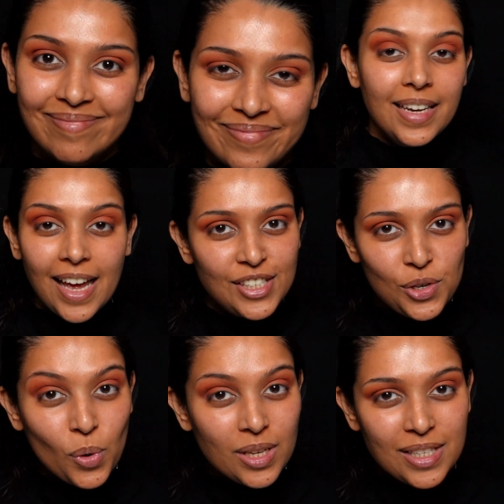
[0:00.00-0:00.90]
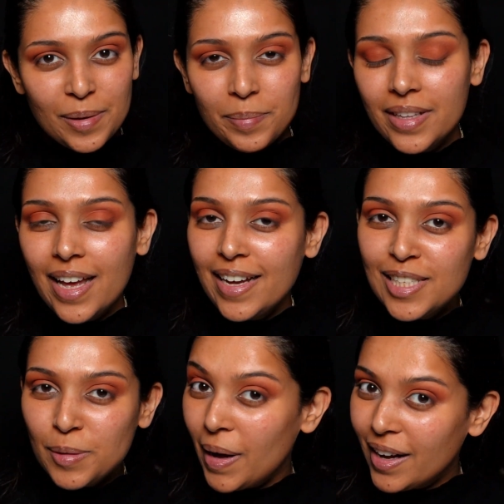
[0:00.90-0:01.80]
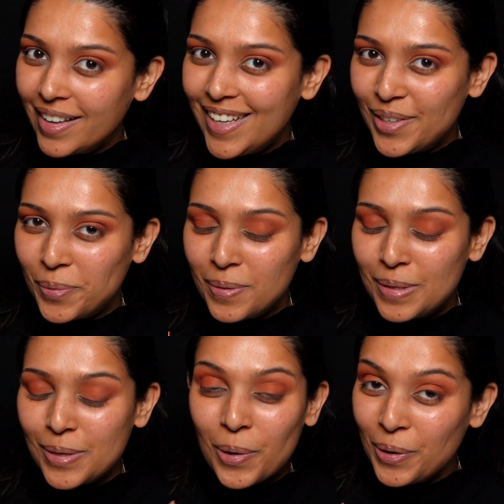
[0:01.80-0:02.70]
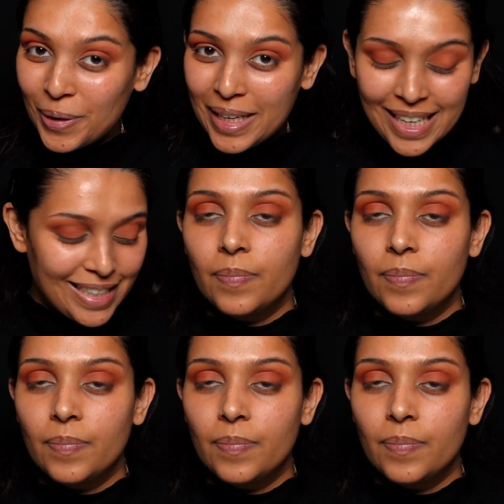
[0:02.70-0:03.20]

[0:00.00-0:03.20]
Next, you want some nice sparkly tones on your lid.